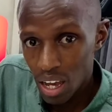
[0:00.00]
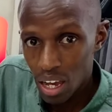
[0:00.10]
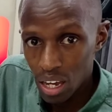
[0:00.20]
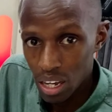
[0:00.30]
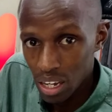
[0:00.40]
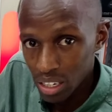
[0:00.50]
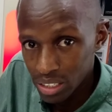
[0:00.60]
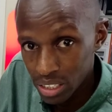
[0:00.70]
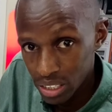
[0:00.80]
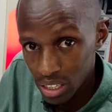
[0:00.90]
a
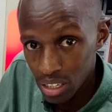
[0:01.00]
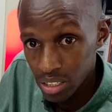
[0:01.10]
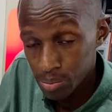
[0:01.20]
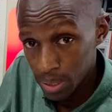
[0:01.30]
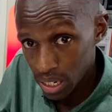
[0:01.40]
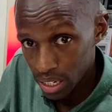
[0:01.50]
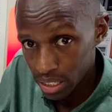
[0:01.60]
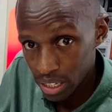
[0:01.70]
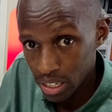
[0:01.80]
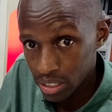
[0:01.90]
TTL speed
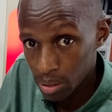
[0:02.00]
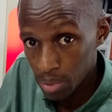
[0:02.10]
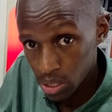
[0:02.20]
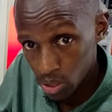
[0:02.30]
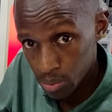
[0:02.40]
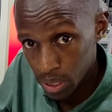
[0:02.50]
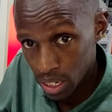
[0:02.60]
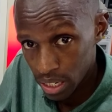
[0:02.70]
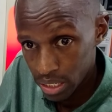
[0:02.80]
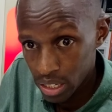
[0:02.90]
light. It's a manual speed
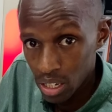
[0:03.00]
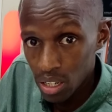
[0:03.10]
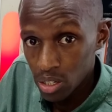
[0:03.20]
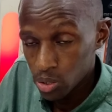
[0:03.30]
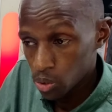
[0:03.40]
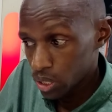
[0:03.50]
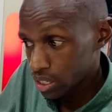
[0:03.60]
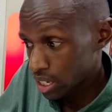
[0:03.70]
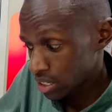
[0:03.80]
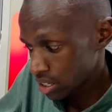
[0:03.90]
light, so
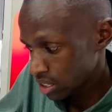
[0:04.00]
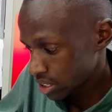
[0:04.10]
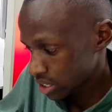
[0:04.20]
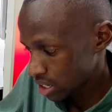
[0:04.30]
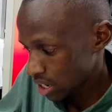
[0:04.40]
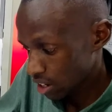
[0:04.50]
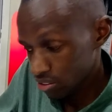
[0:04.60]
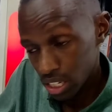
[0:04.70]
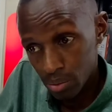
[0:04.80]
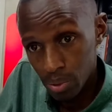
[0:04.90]
it doesn't
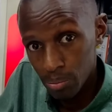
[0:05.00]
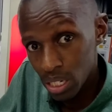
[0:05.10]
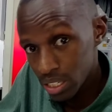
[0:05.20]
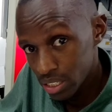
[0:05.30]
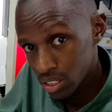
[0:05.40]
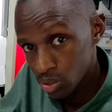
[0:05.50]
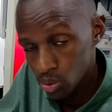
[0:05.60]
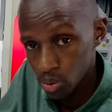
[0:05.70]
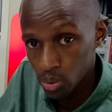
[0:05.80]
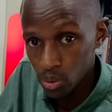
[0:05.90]
have the capability
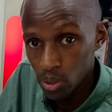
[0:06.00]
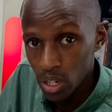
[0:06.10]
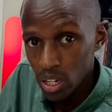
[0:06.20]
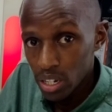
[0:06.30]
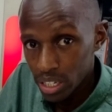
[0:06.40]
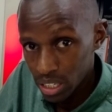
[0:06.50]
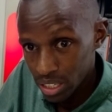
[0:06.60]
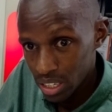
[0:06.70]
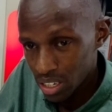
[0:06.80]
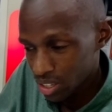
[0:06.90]
to
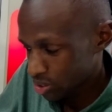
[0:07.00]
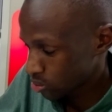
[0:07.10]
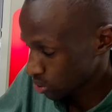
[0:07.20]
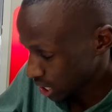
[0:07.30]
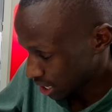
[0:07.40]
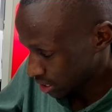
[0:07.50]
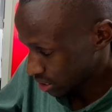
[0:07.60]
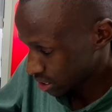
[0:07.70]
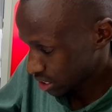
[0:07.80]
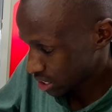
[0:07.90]
read through the
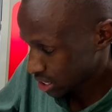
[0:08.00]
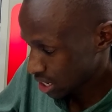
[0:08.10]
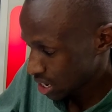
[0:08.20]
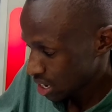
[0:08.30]
lens.